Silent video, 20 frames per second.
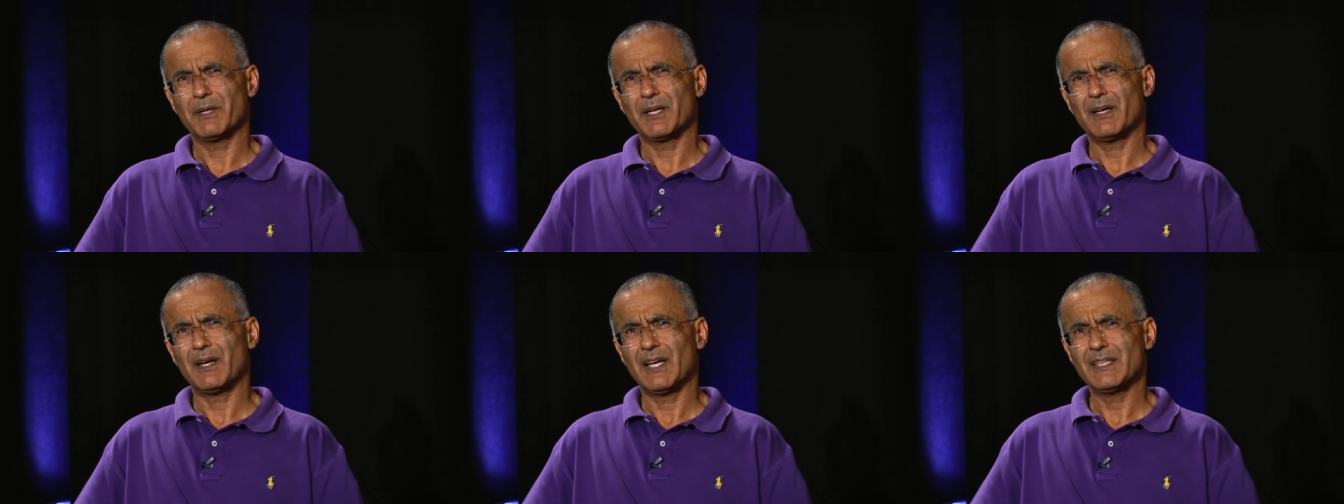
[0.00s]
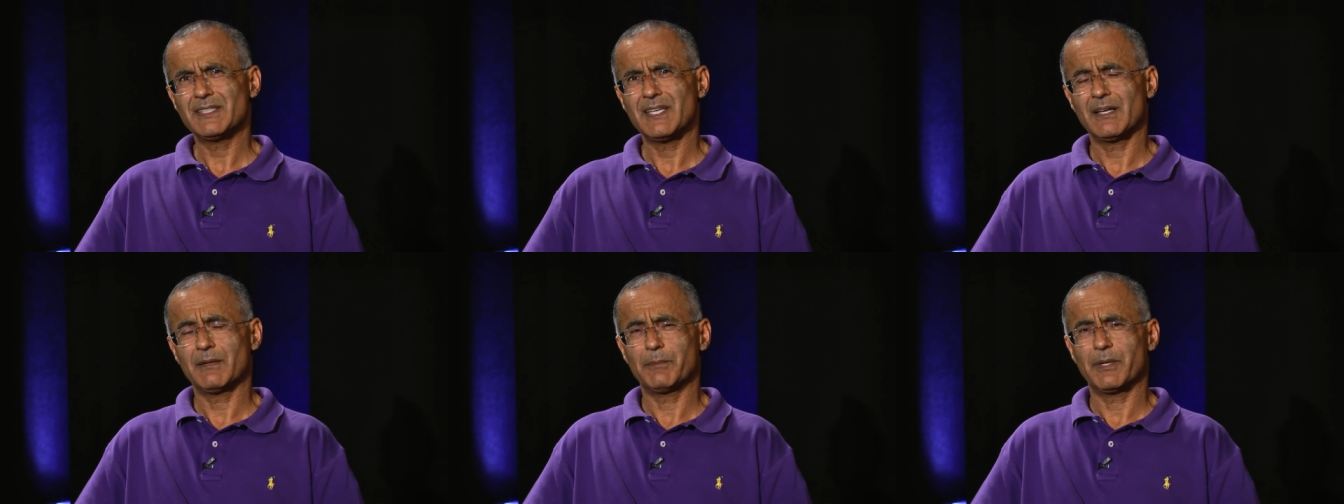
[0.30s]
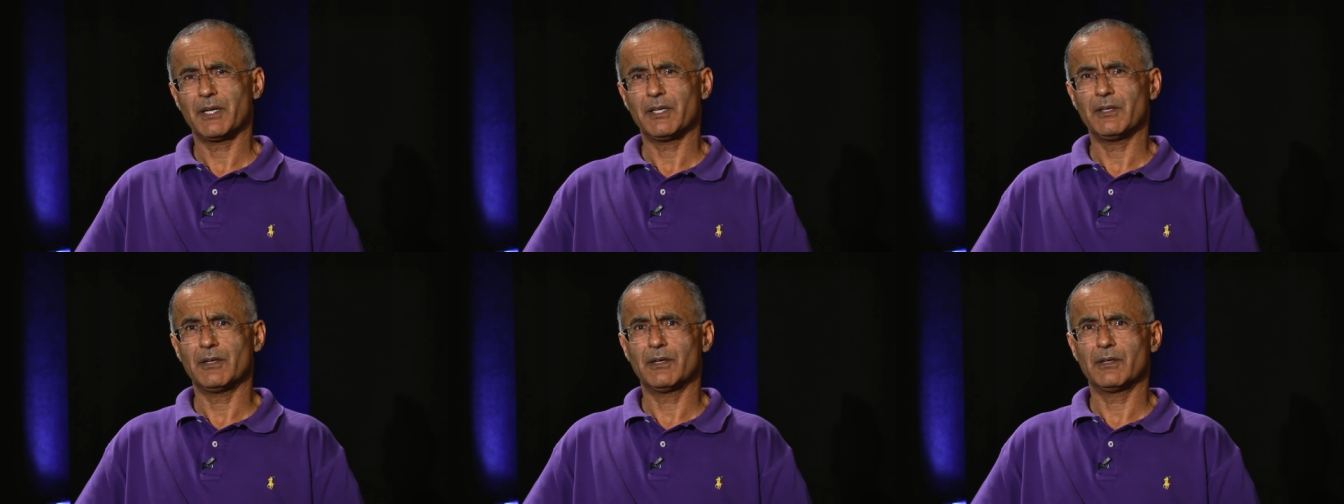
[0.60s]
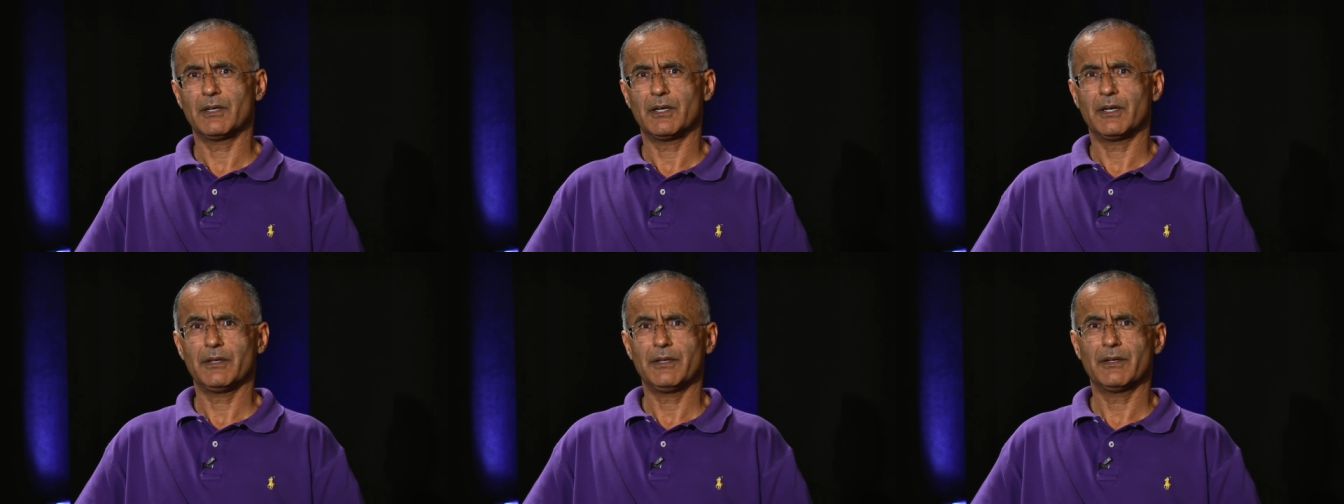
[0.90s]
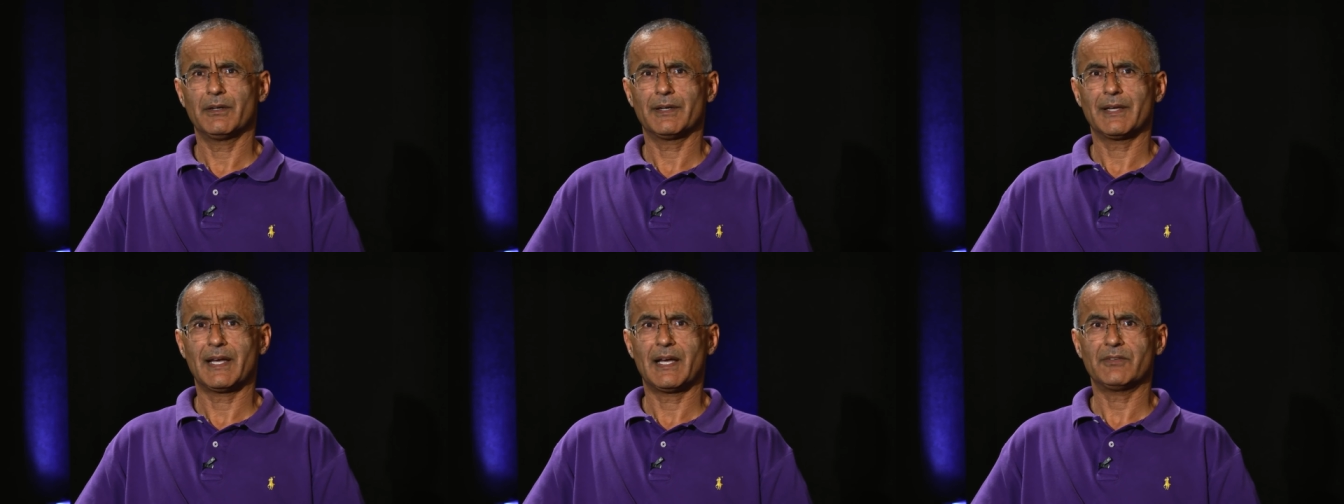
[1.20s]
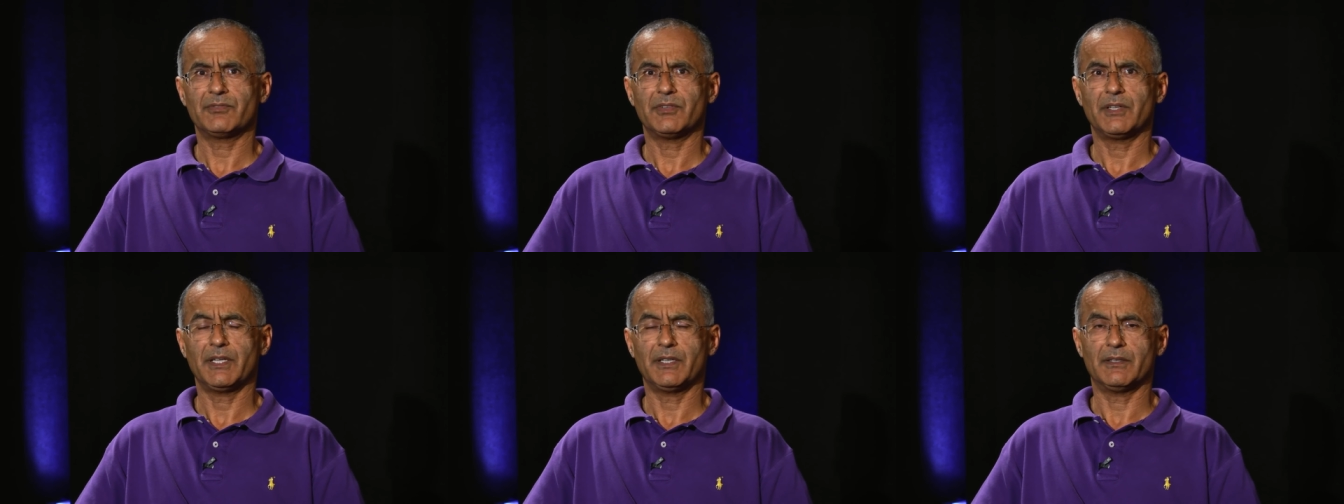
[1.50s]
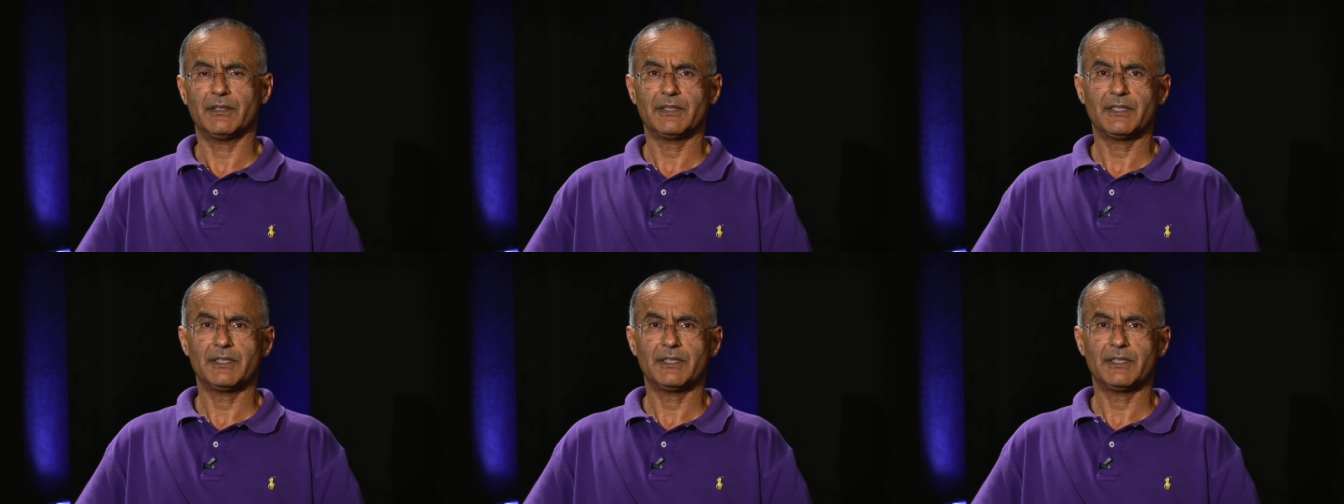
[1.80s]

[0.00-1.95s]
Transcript: about I think about a year, a year and a half later.